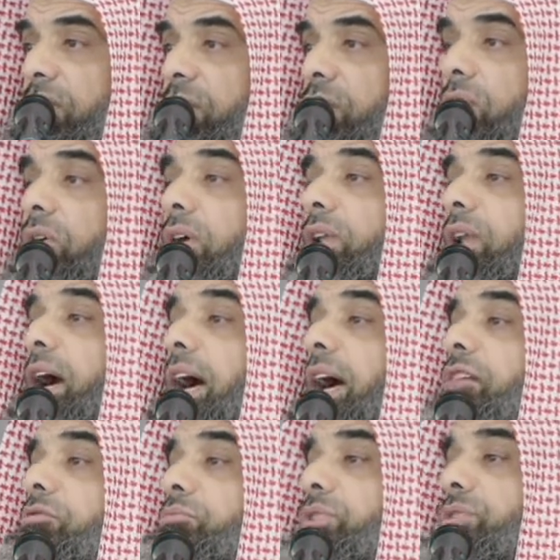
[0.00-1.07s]
oh Allah,
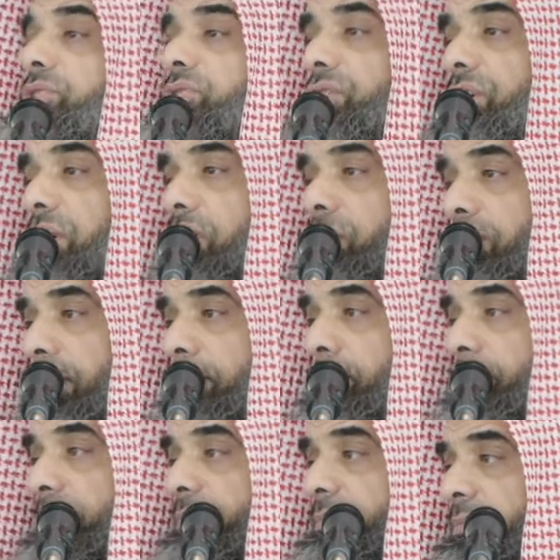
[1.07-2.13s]
have mercy on
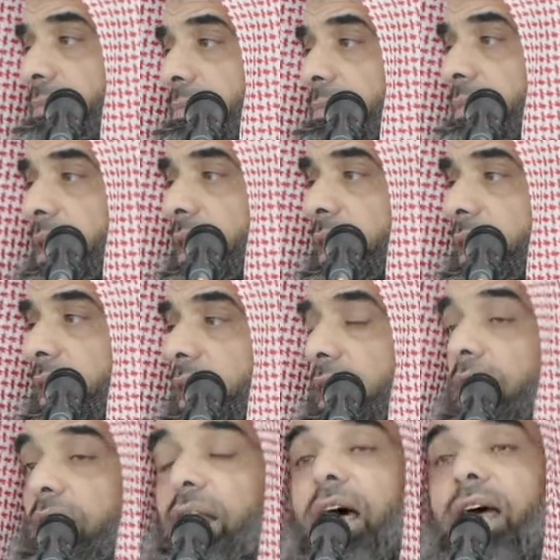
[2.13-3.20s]
them
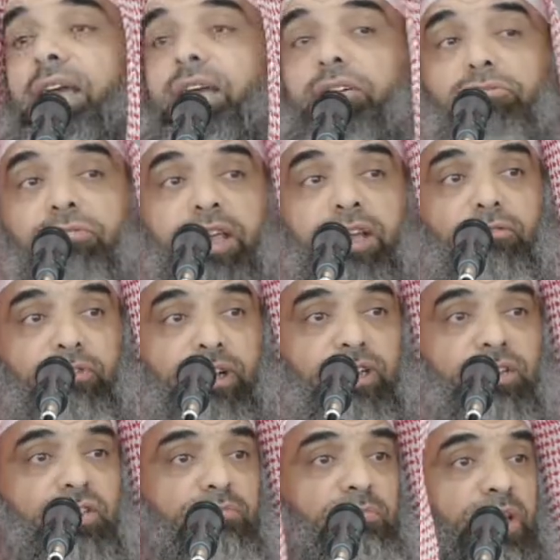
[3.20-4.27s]
like they
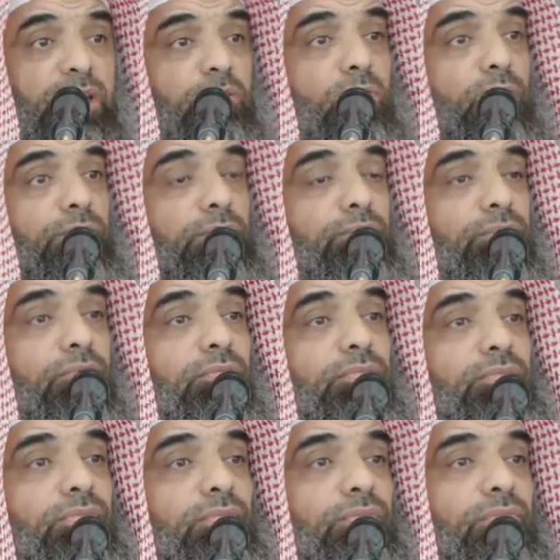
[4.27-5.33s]
raised
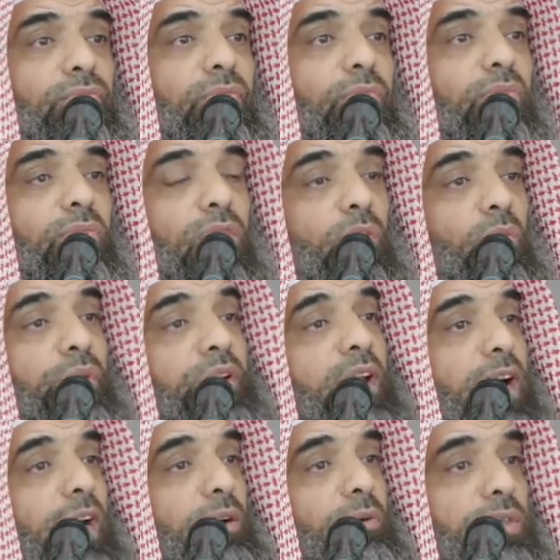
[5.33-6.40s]
me when
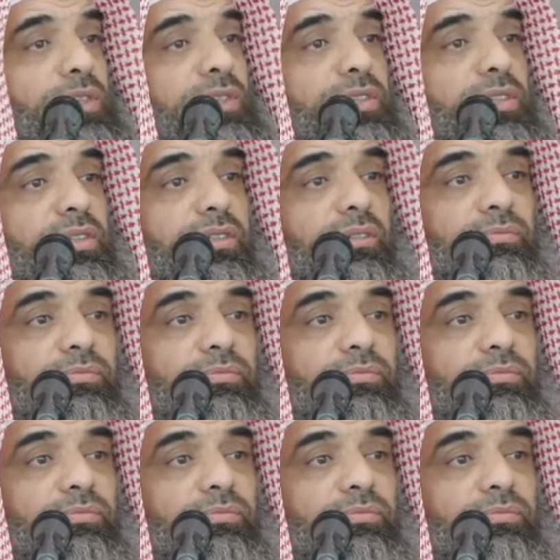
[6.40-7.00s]
I was